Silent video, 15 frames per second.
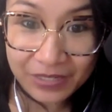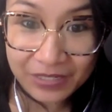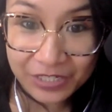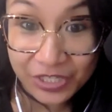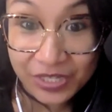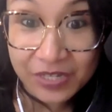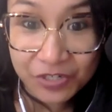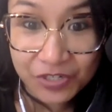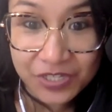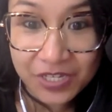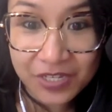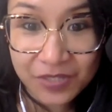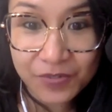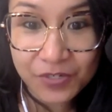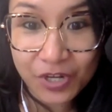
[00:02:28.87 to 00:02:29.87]
It's interesting
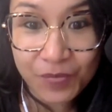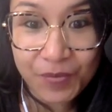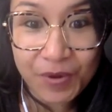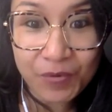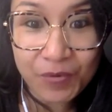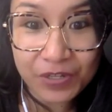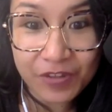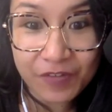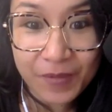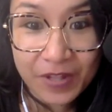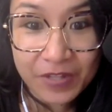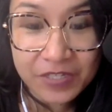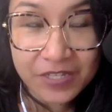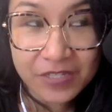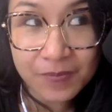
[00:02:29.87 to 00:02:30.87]
because we're talking about work-life
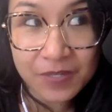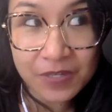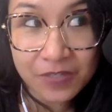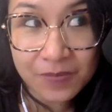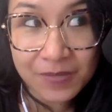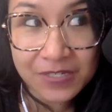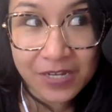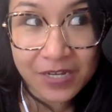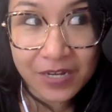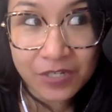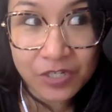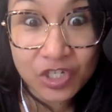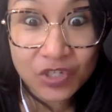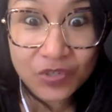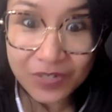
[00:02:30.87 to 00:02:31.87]
balance. It's because my dad
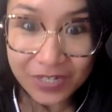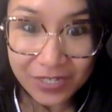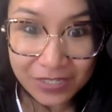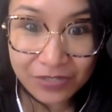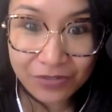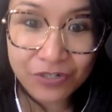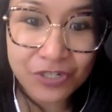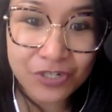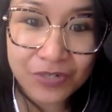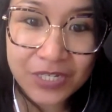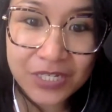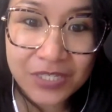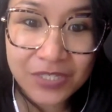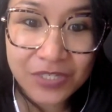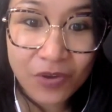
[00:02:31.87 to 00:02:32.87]
had two knee
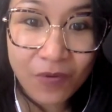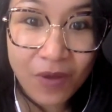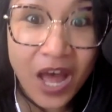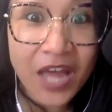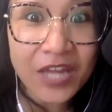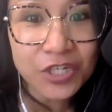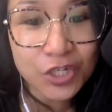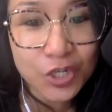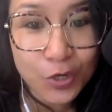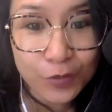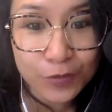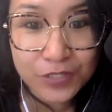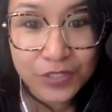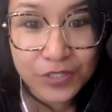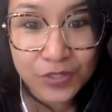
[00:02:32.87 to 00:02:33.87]
surgeries, so I
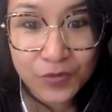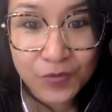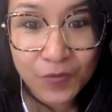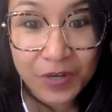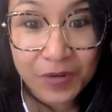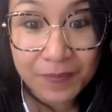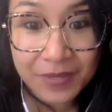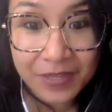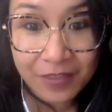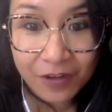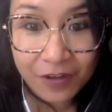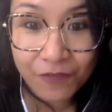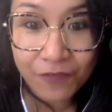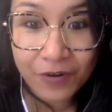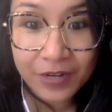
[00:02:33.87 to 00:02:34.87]
chose to want to be
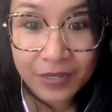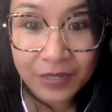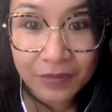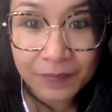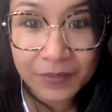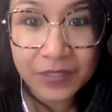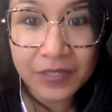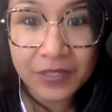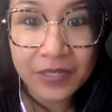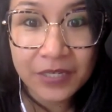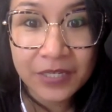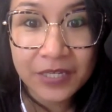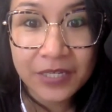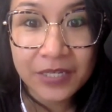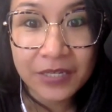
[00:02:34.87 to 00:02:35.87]
there for him.
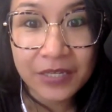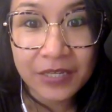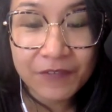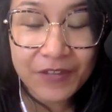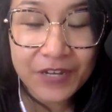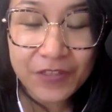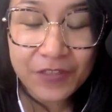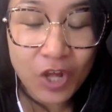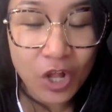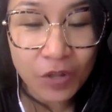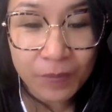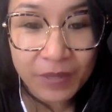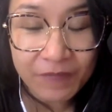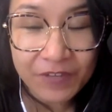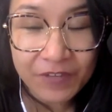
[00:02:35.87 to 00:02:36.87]
If anything, all
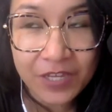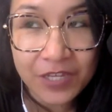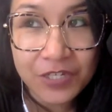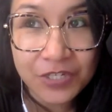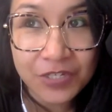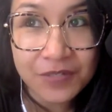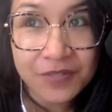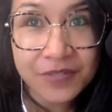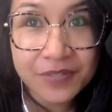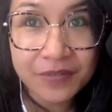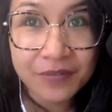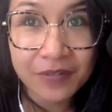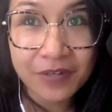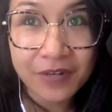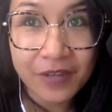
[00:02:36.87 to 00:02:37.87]
of my vacations
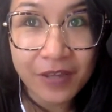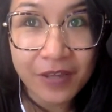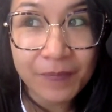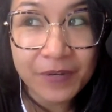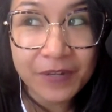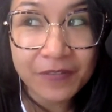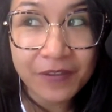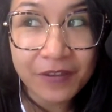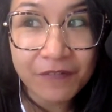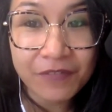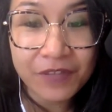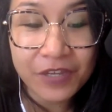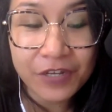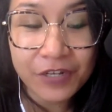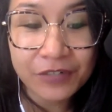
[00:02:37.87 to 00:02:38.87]
gonna happen at the end of
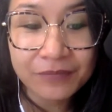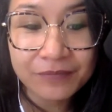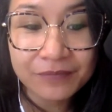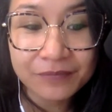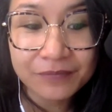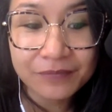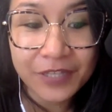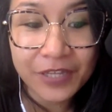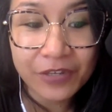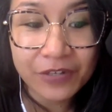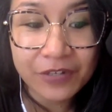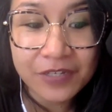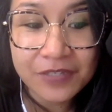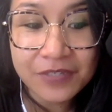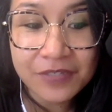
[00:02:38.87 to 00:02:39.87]
the year. Thank
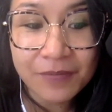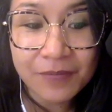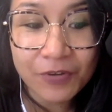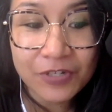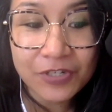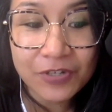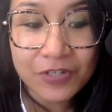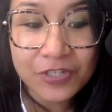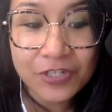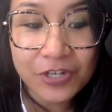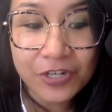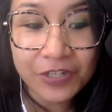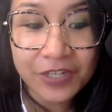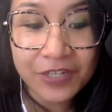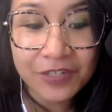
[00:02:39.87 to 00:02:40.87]
goodness. I'm going to
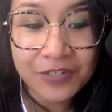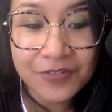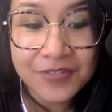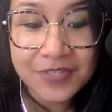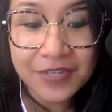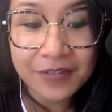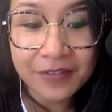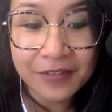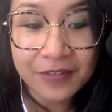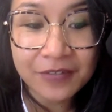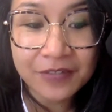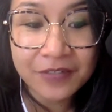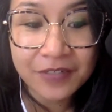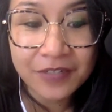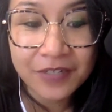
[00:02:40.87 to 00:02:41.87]
Australia and New Zealand.